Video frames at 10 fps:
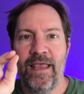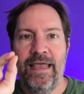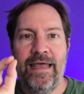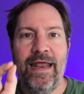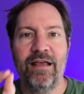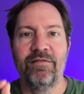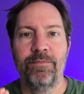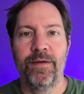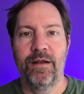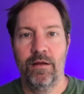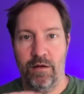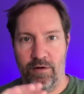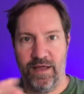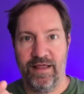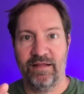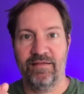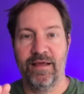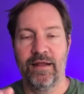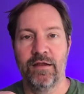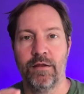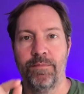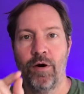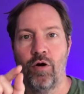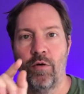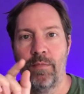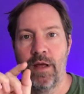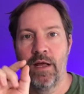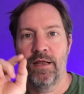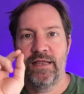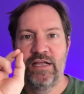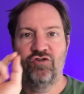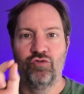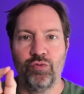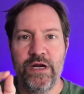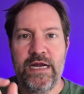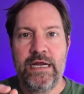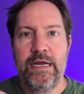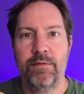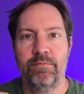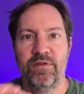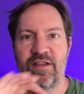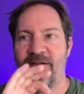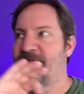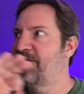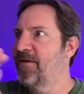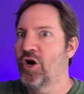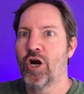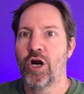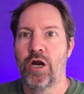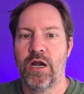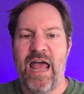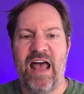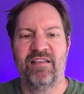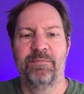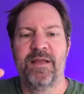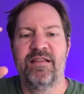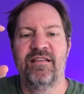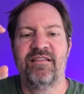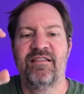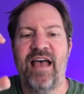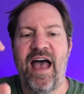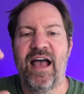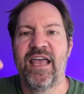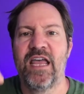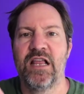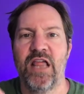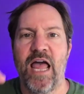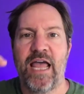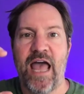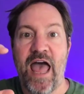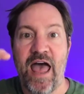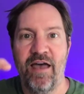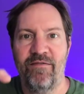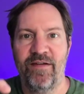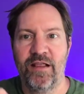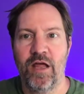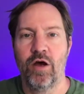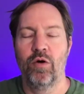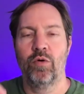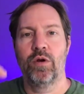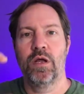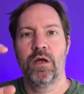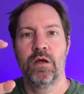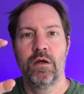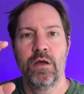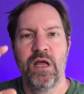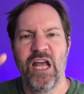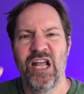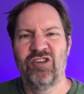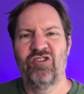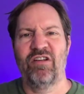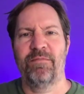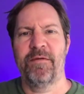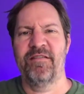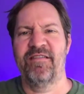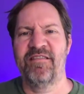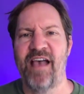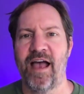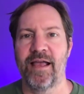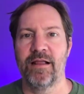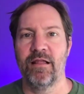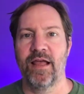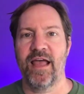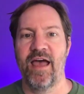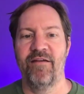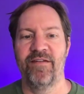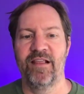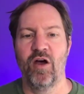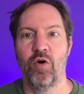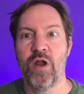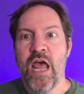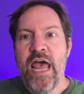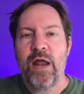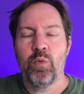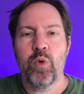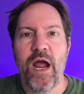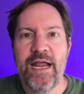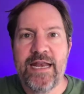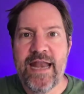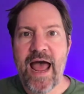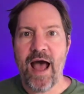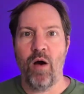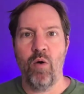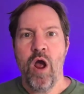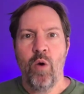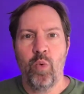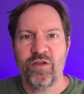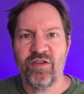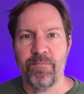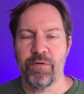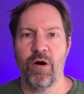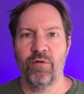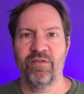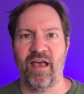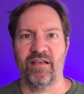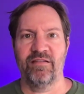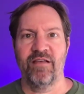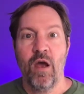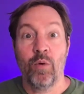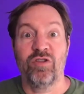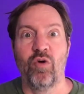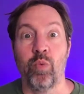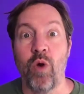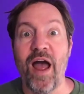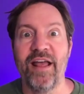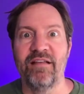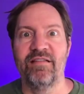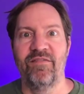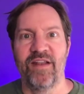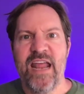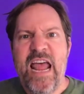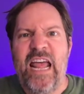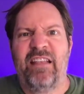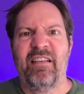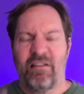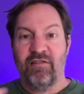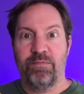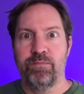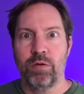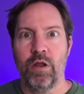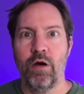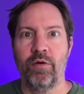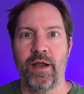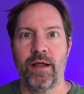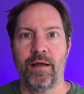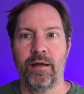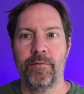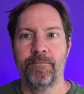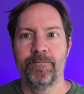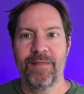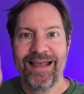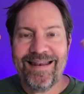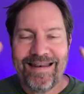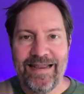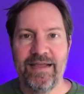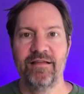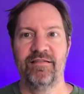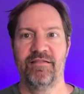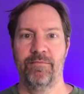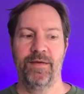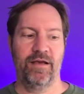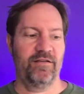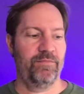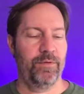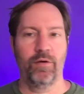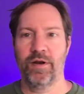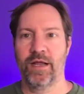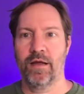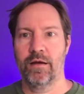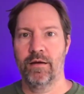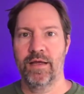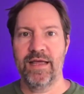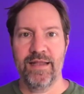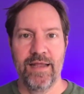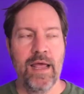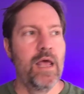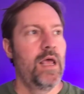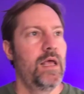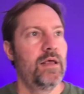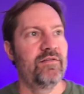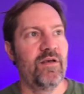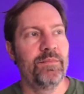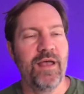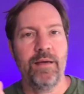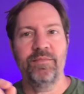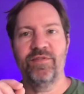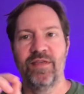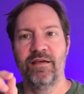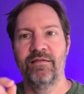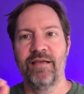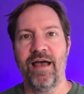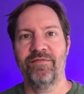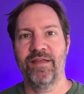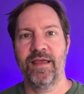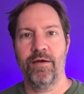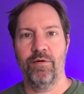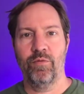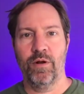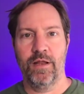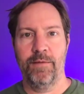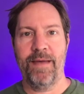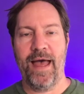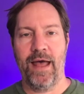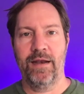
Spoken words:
It has been, okay, that's the end of the poem. The dream deferred has been sagging like a heavy load. It's just been sagging like a heavy load. And right now, with the protests, with the riots even, it's exploding. It needs to be exploding. Sometimes things have to get really bad.